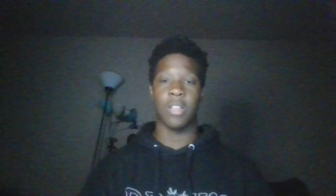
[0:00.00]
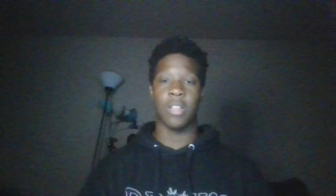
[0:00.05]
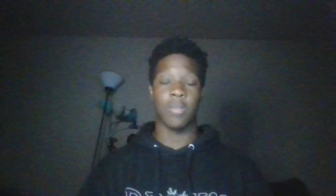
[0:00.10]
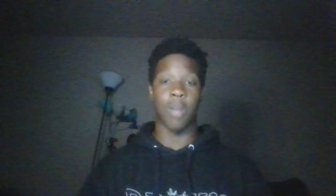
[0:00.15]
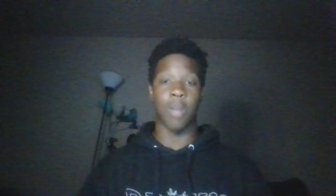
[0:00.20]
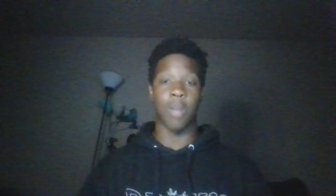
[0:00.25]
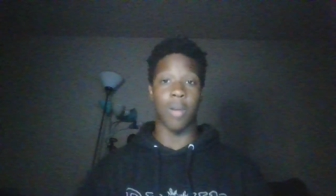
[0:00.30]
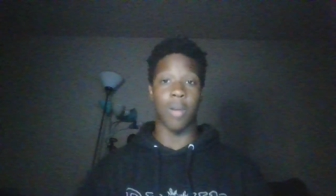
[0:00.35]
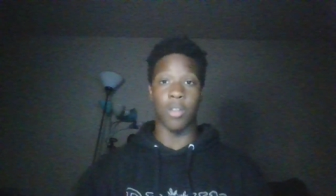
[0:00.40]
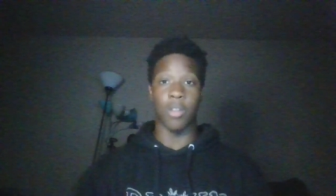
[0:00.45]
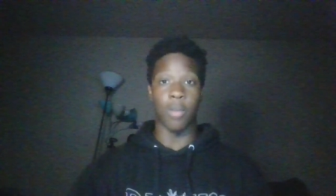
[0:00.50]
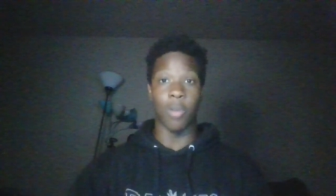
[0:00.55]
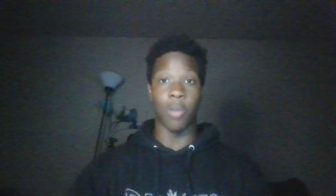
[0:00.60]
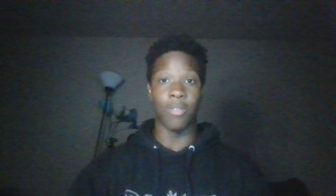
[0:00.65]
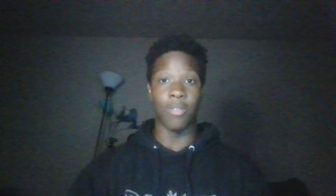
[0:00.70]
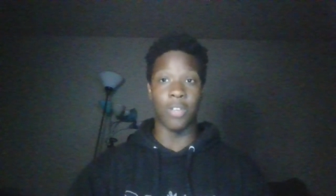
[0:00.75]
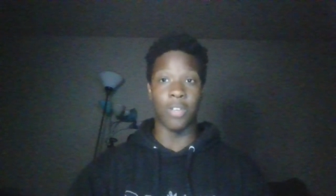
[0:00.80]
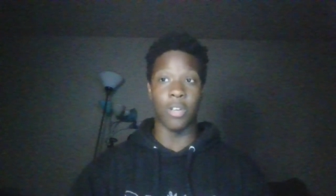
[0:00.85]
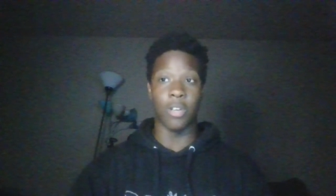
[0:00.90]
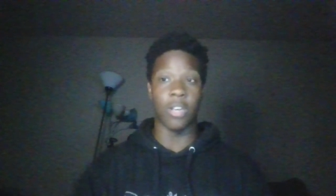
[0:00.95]
probably the mobile
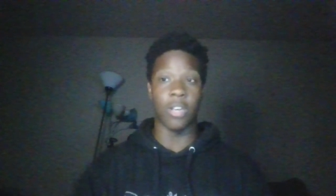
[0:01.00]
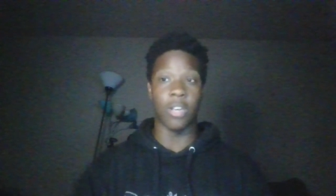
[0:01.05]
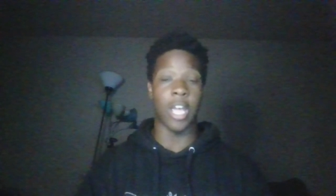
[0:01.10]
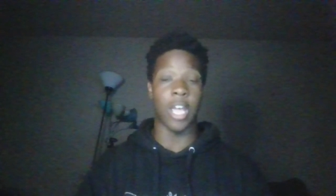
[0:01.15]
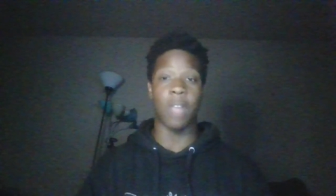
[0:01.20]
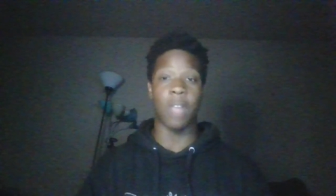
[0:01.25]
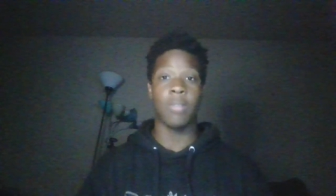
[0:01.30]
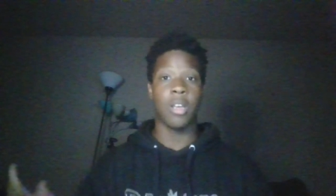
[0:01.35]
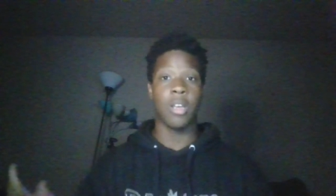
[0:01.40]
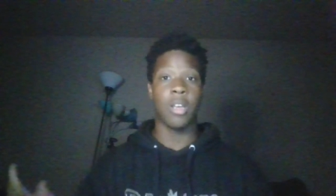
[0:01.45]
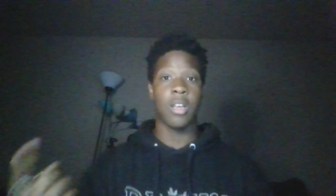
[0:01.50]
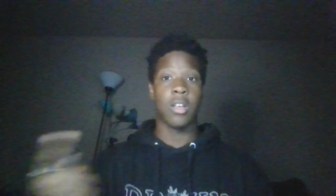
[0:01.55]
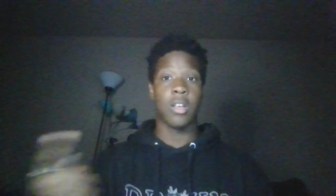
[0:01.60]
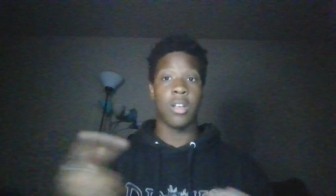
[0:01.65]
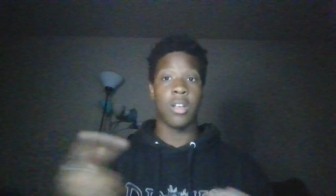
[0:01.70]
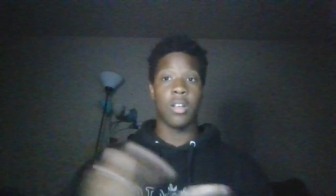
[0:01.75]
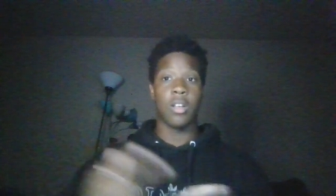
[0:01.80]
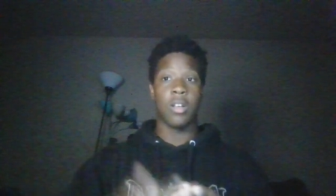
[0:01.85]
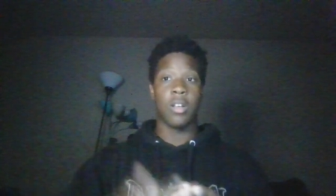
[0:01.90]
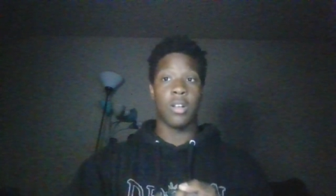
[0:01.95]
video game,
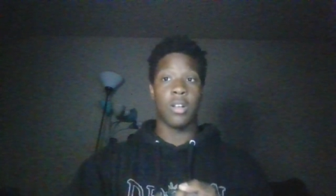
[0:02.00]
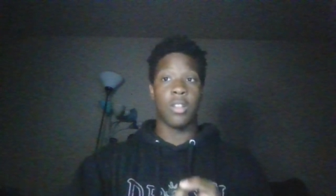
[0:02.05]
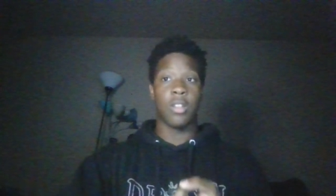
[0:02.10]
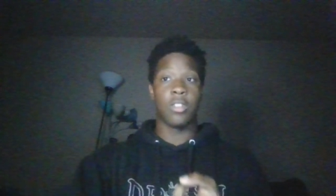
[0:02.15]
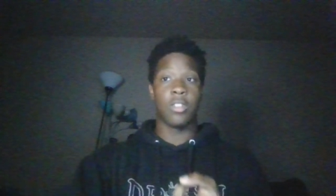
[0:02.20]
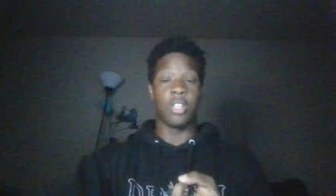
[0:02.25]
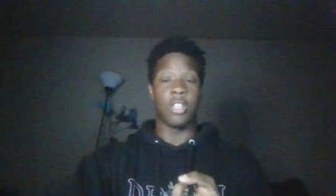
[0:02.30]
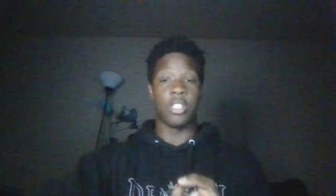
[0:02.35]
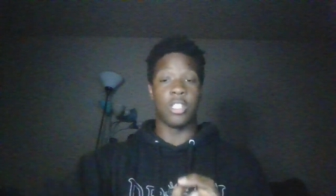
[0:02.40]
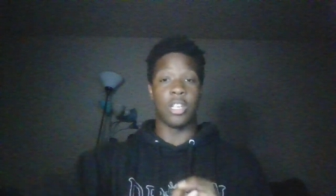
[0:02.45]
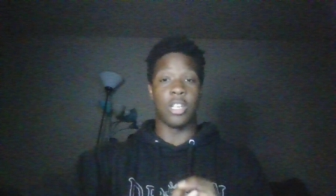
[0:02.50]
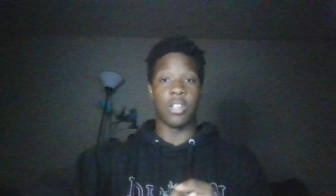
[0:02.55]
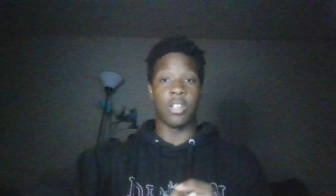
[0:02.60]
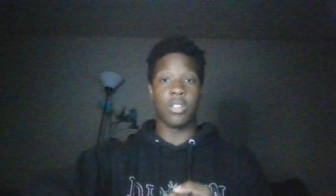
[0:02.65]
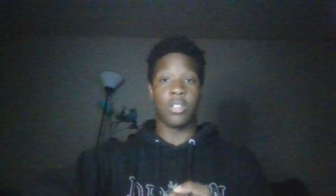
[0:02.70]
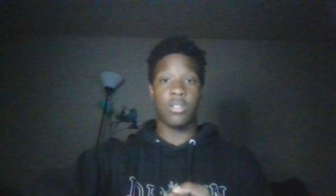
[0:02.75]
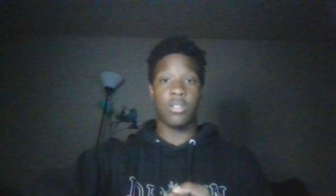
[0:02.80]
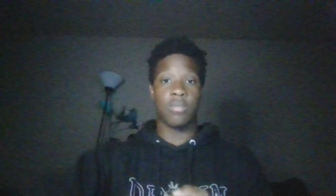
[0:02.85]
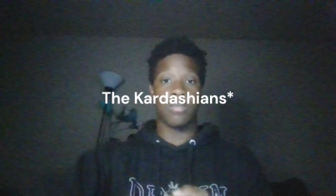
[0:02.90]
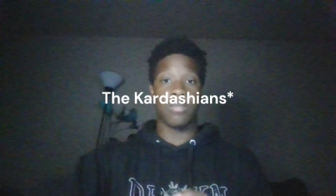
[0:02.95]
the
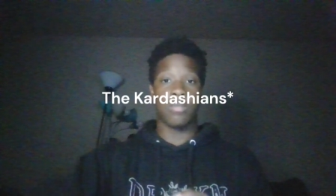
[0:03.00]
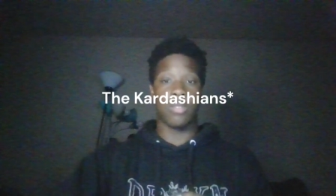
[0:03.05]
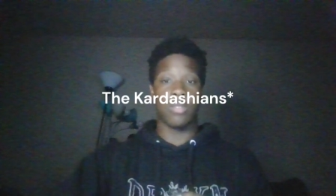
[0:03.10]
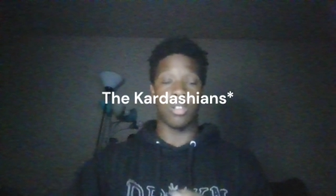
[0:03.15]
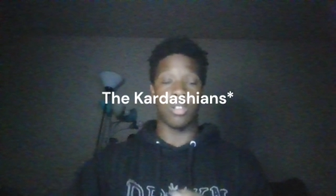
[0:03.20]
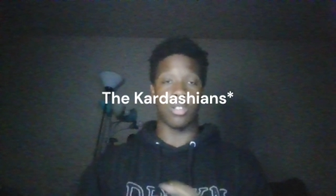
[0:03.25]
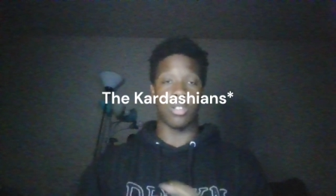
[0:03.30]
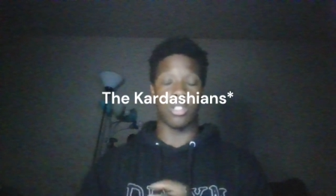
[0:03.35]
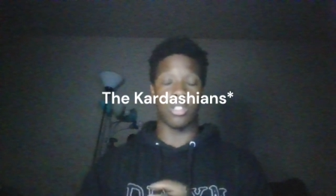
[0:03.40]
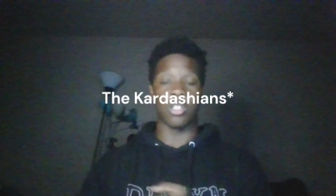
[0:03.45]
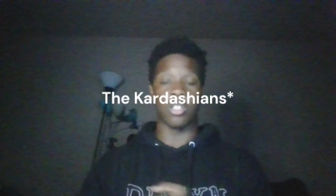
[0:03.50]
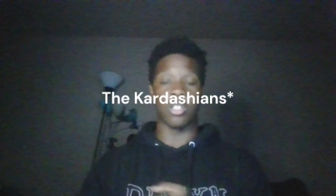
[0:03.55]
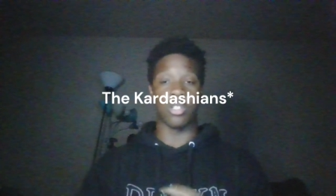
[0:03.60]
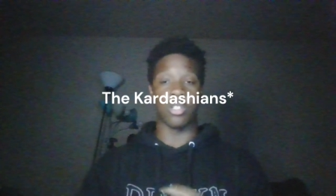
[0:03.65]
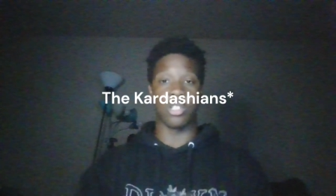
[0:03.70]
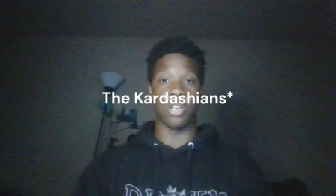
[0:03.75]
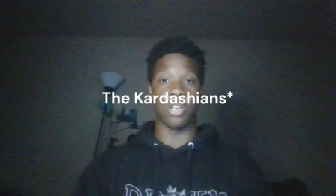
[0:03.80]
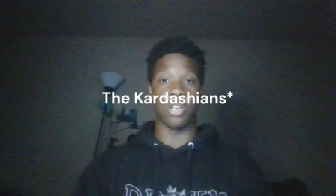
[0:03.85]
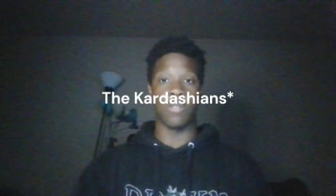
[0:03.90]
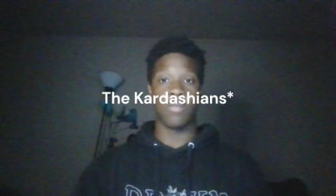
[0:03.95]
Jenners, the this little
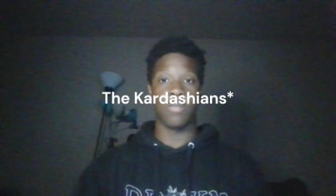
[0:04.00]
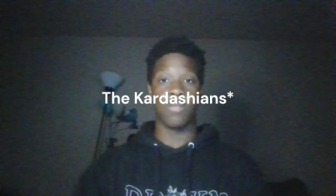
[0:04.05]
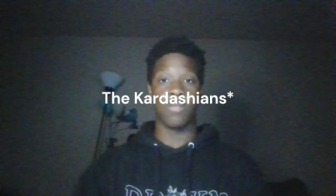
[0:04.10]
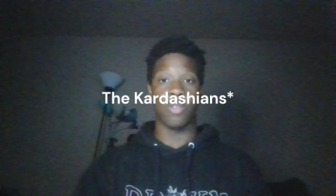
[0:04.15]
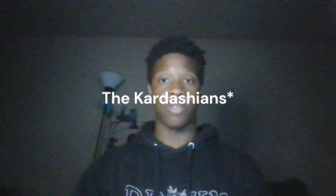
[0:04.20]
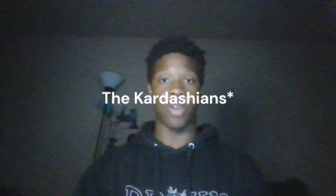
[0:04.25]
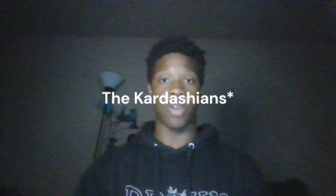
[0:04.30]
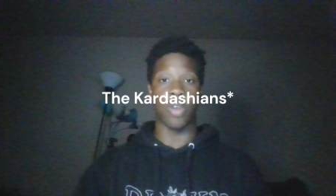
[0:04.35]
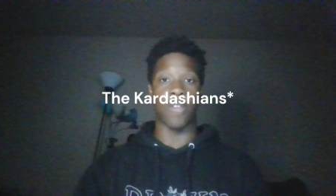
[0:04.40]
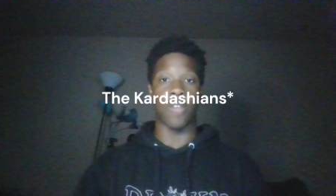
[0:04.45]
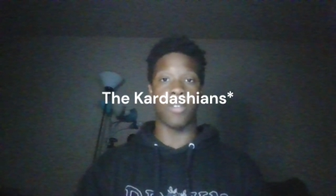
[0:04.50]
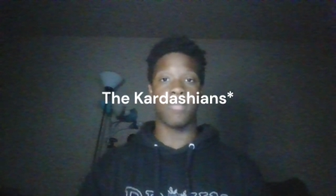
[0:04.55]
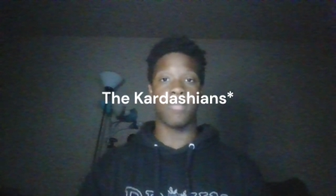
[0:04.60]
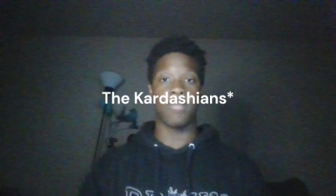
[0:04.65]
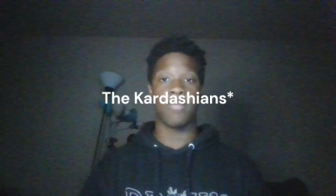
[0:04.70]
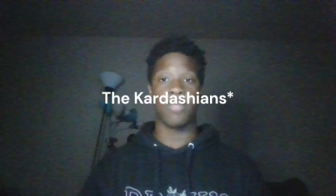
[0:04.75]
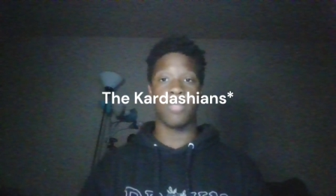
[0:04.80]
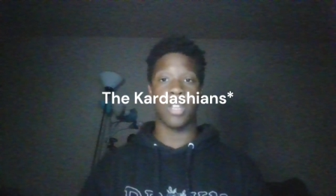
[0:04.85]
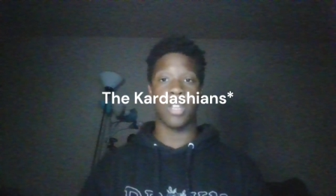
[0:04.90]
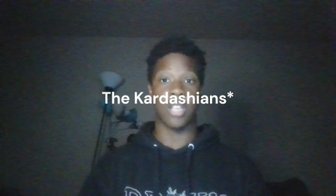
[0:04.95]
show, whatever,
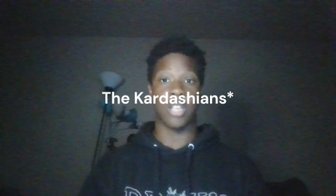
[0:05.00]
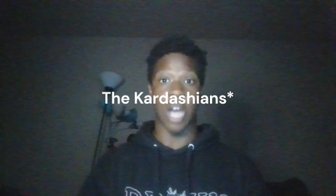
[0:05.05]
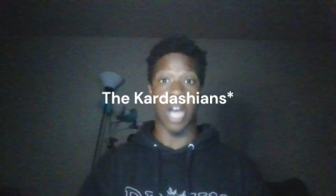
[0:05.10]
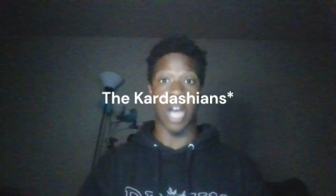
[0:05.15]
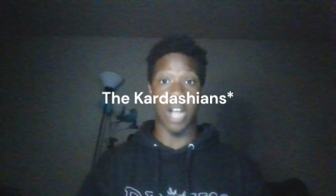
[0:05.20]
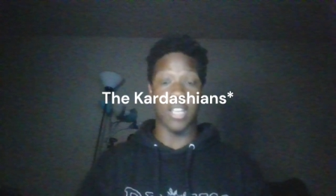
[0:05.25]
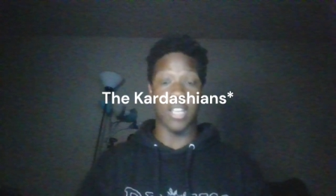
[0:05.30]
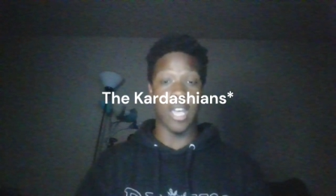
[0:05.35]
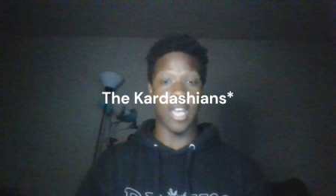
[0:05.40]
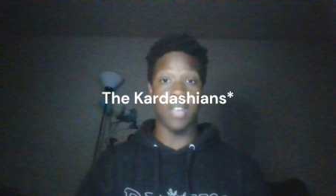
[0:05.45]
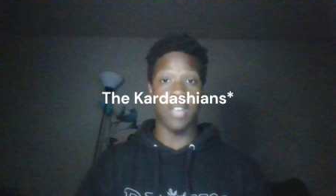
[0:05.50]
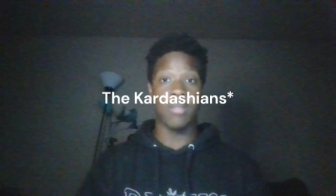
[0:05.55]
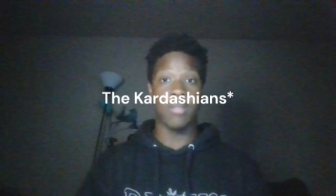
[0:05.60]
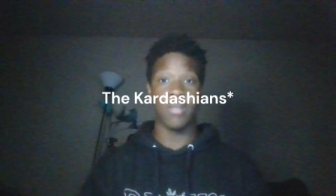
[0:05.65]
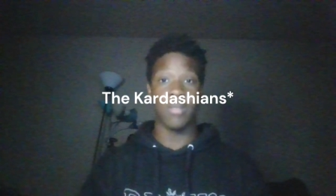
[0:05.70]
Kanye.